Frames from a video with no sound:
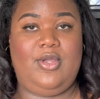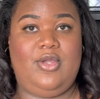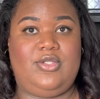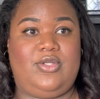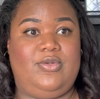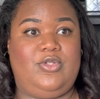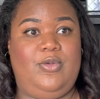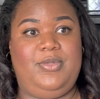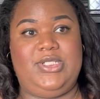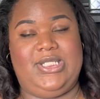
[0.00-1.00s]
So I was
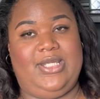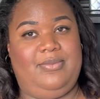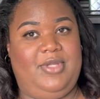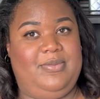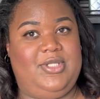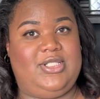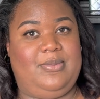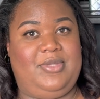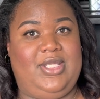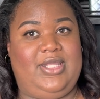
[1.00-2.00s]
hoping to get maybe
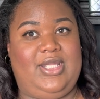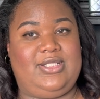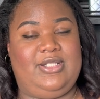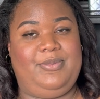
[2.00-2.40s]
something that's